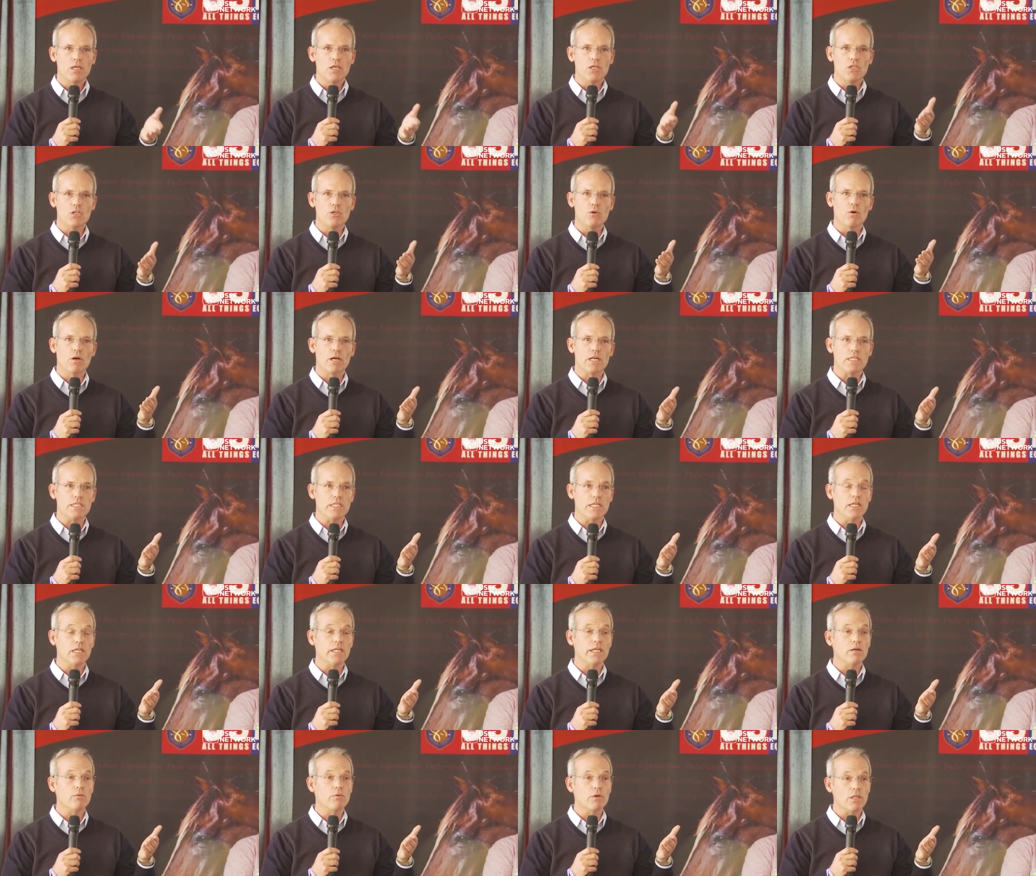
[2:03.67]
You are
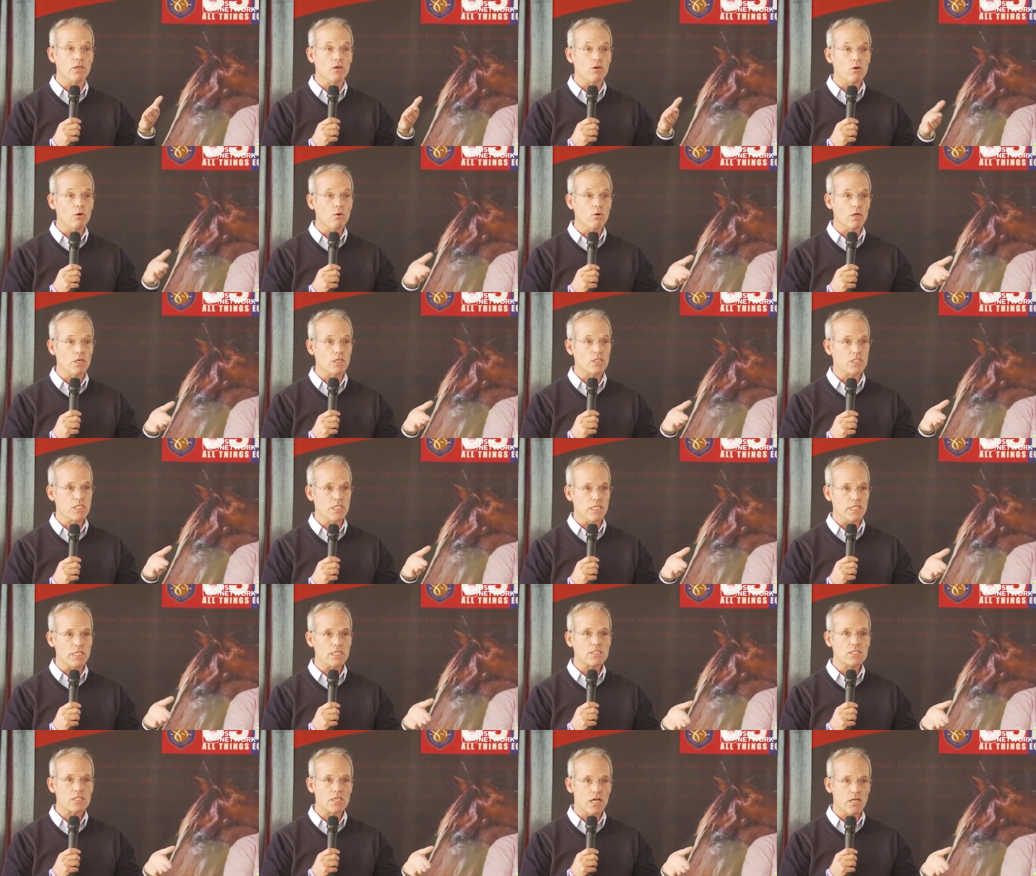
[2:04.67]
dealing with a horse. In
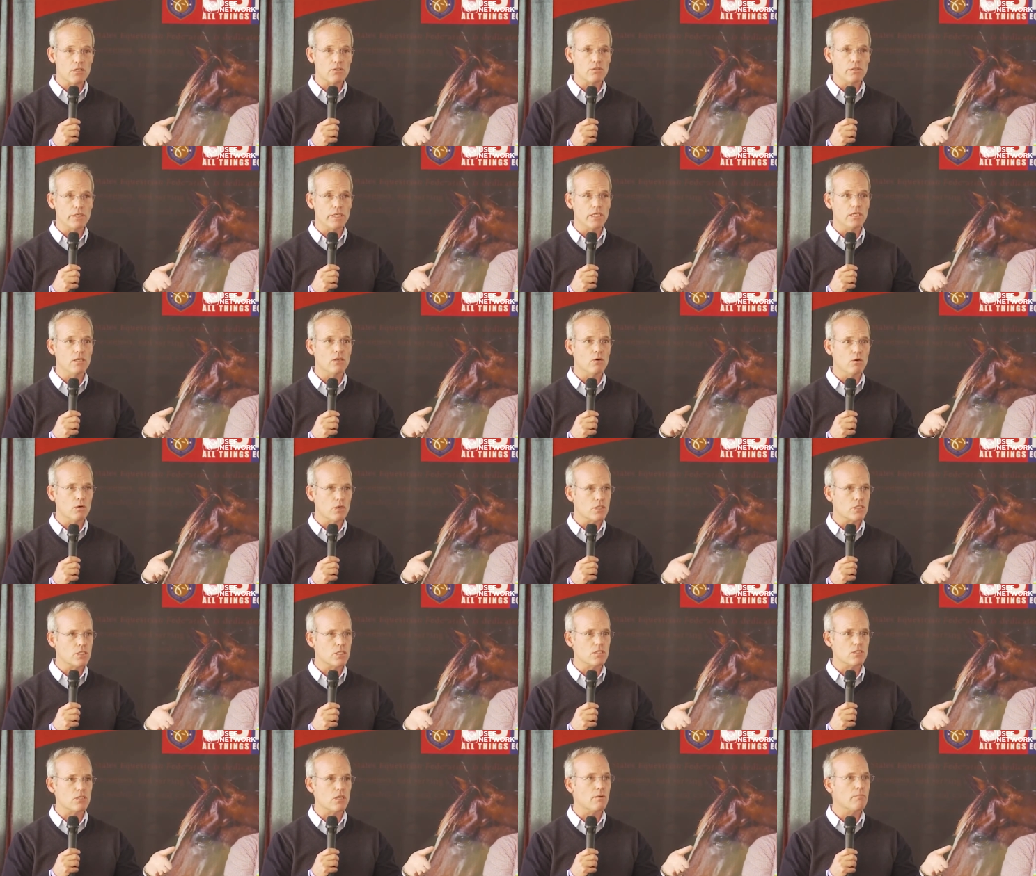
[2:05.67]
this country,
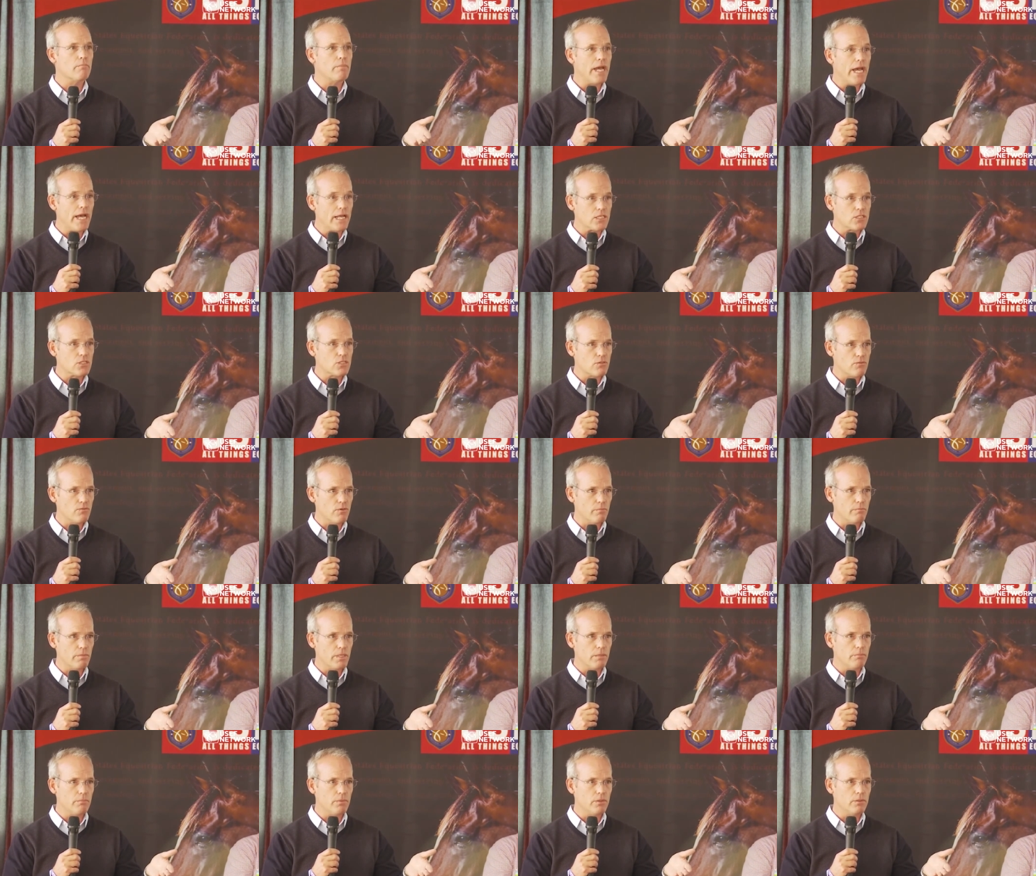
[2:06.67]
horses are pets for
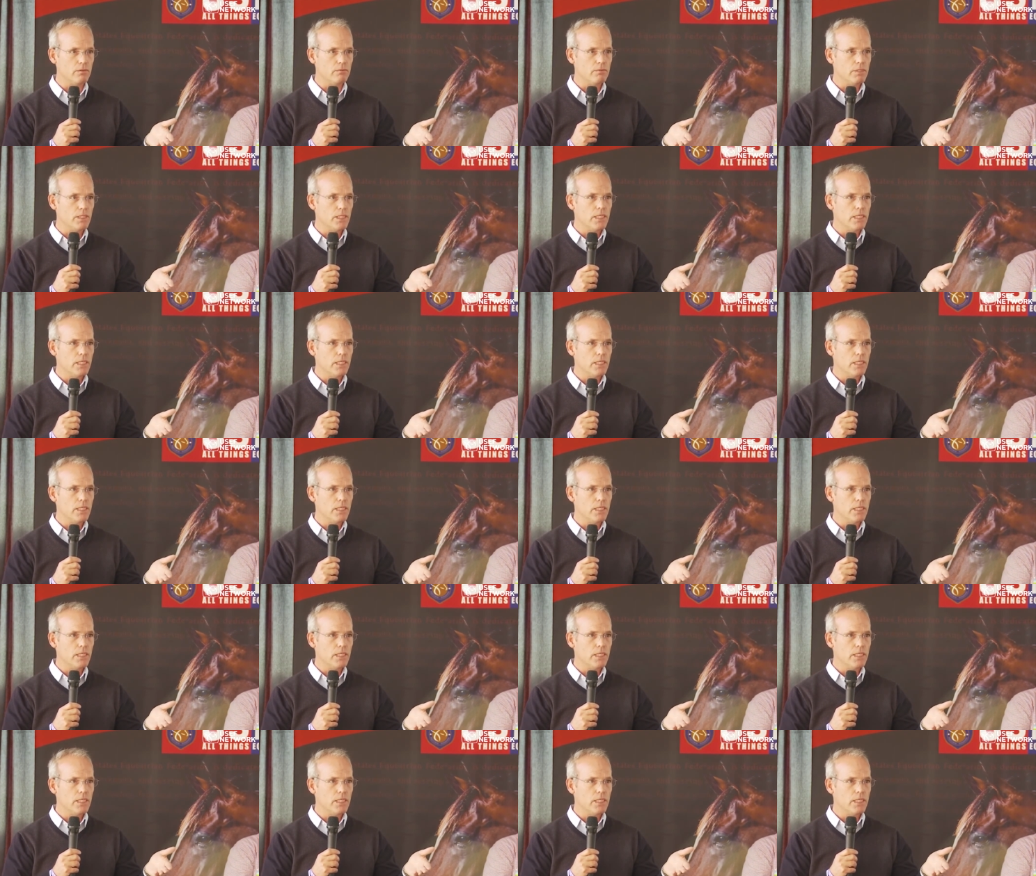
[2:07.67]
people.